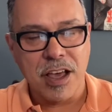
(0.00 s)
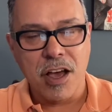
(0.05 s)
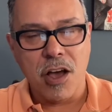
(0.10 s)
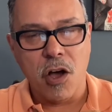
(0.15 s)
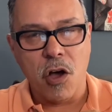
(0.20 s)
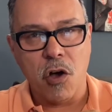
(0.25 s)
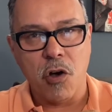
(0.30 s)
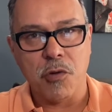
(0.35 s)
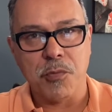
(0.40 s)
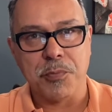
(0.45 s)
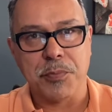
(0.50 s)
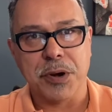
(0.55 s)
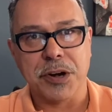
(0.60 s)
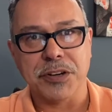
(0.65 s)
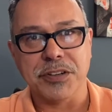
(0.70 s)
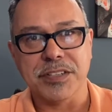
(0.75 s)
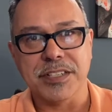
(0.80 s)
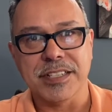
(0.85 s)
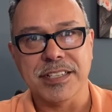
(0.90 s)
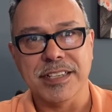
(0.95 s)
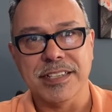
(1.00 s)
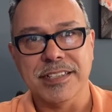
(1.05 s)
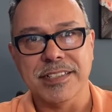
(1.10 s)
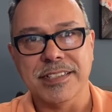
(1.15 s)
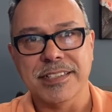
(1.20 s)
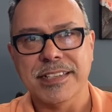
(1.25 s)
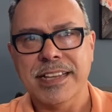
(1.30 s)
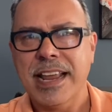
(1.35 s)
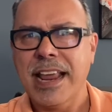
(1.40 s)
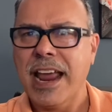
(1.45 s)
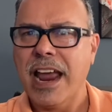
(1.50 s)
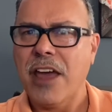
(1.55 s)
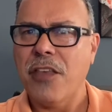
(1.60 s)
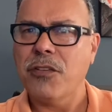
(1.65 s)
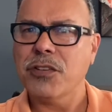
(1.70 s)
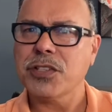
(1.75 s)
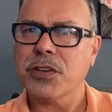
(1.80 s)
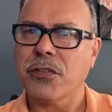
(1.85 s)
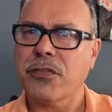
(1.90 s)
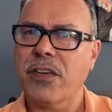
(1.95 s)
home purchases, and
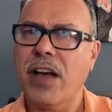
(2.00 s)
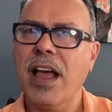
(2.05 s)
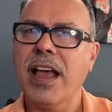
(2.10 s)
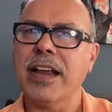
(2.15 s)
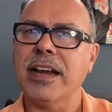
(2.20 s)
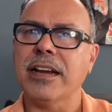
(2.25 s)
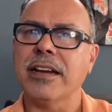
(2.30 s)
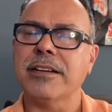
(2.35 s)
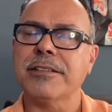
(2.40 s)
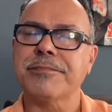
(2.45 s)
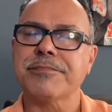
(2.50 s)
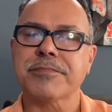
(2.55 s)
those are fun.